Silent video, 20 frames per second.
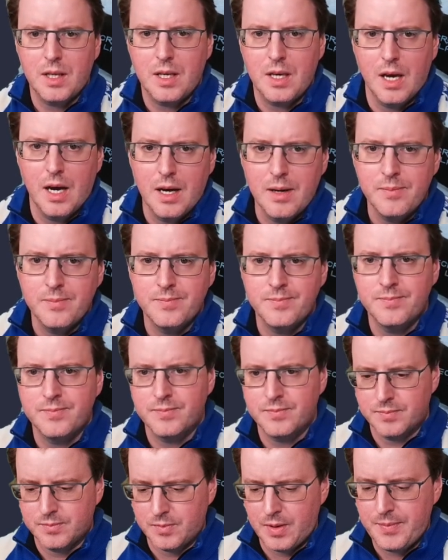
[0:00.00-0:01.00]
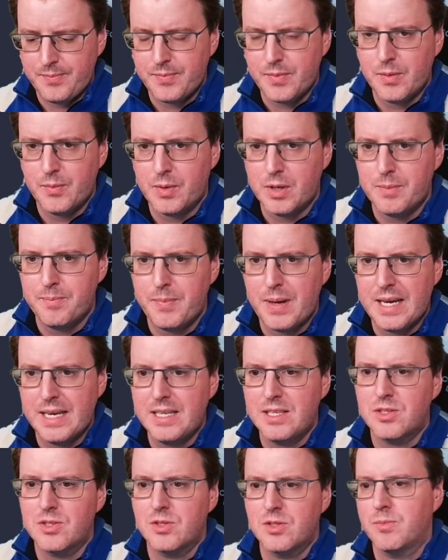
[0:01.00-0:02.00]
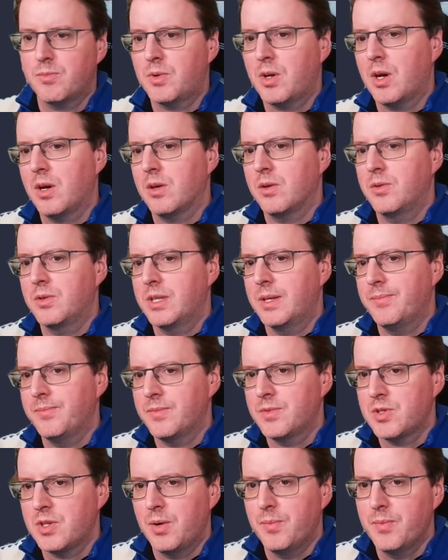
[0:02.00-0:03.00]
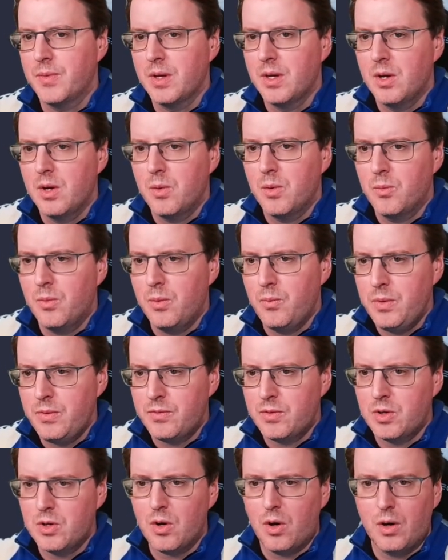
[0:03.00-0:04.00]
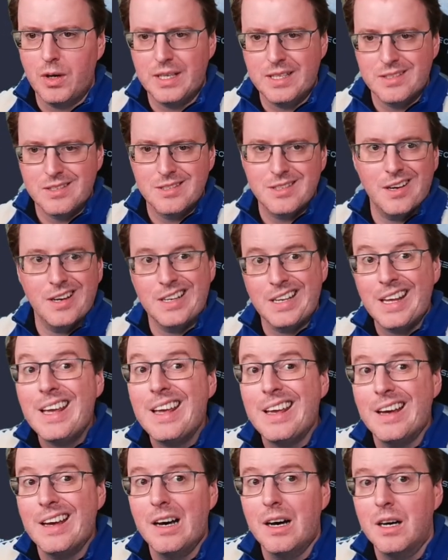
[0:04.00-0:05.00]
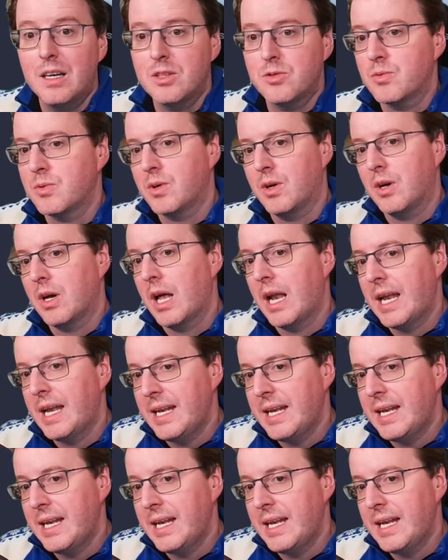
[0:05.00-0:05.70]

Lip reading: Here, right? We're going to paste some code in. So what we've got inside here is we've got a